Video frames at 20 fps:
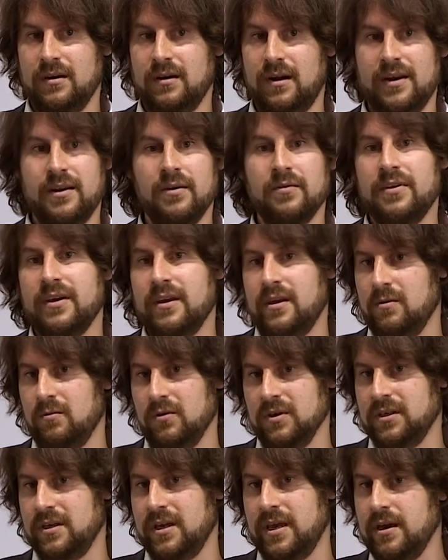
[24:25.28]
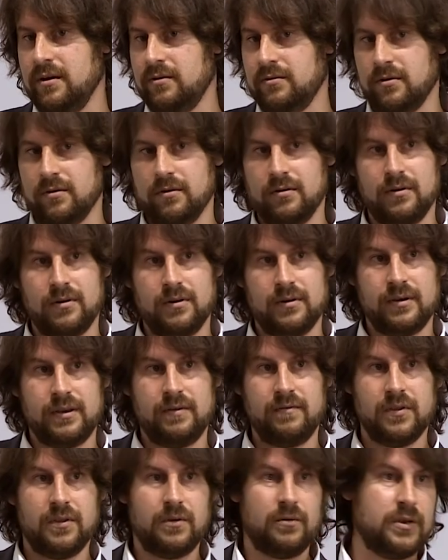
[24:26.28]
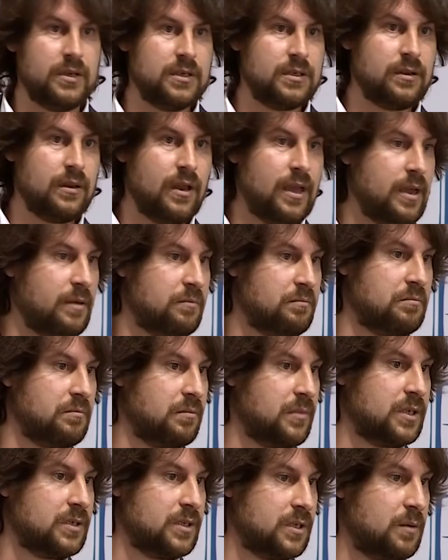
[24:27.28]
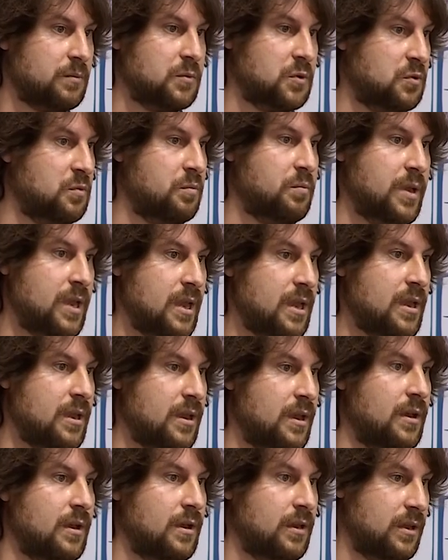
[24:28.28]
I don't think he was a hero, even though he's claimed some to be.